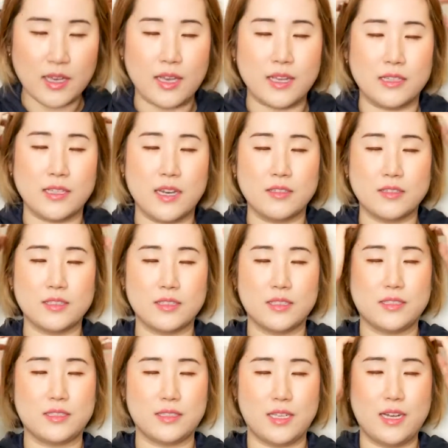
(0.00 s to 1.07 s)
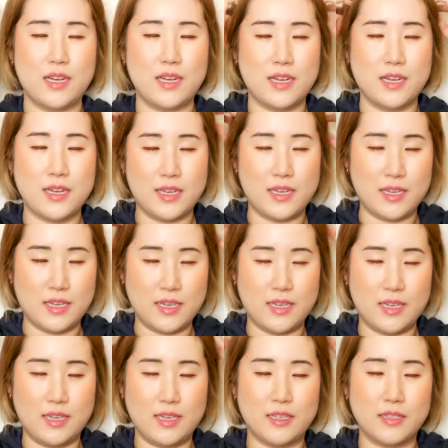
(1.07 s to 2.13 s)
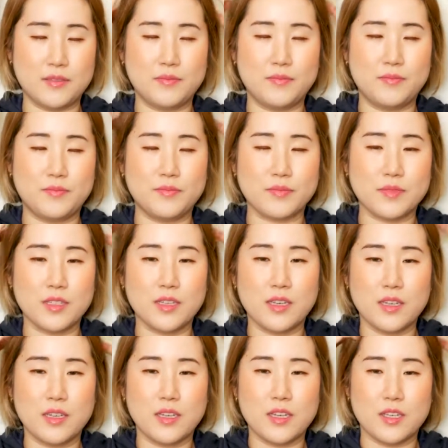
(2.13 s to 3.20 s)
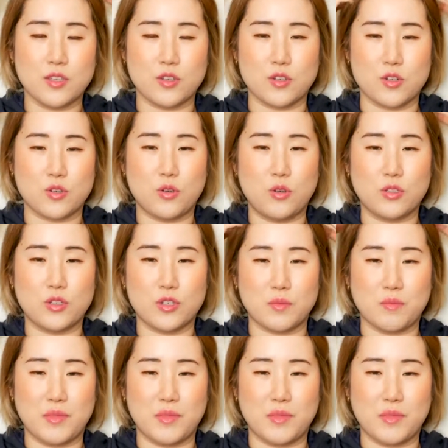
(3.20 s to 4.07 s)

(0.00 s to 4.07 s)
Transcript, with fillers: and now to the side. Your shoulders